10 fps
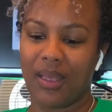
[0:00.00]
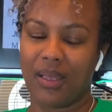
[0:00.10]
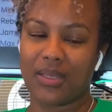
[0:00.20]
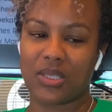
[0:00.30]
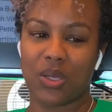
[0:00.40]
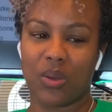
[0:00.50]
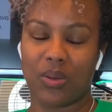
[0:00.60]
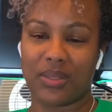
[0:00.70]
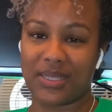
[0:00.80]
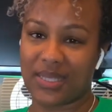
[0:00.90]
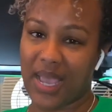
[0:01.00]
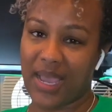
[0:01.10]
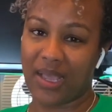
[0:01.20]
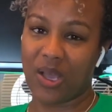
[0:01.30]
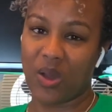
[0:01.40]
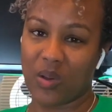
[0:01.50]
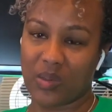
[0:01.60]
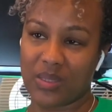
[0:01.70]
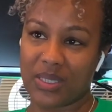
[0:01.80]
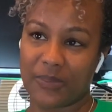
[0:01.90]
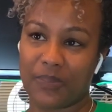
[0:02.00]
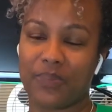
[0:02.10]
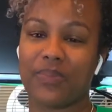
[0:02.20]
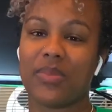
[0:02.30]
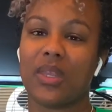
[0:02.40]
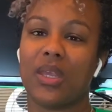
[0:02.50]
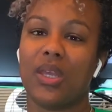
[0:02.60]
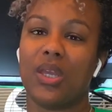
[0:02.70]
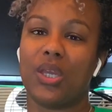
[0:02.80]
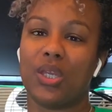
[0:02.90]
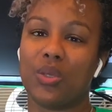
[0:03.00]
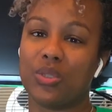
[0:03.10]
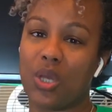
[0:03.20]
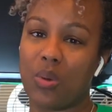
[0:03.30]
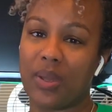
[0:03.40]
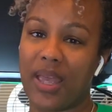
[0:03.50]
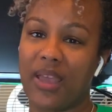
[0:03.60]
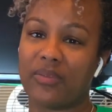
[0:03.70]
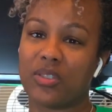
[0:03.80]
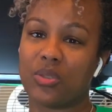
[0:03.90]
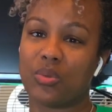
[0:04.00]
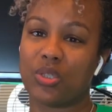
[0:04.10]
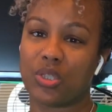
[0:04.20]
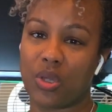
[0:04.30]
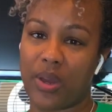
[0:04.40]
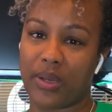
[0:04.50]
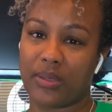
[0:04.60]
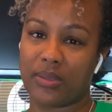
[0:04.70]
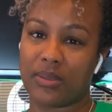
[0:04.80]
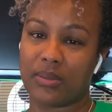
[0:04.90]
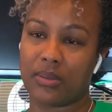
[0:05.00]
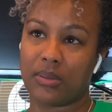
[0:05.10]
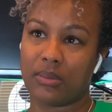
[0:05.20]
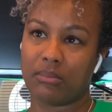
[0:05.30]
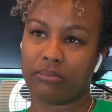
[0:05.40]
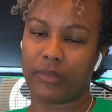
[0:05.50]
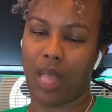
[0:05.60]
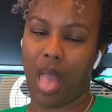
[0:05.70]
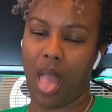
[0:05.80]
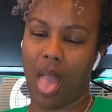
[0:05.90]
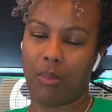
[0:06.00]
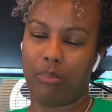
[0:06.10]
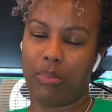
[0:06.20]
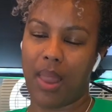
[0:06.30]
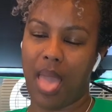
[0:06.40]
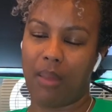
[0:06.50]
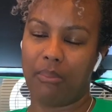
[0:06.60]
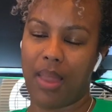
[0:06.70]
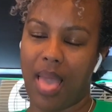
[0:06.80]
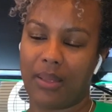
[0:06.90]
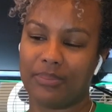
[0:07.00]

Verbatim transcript: so the saying goes you don't have to start bleh, bleh, bleh.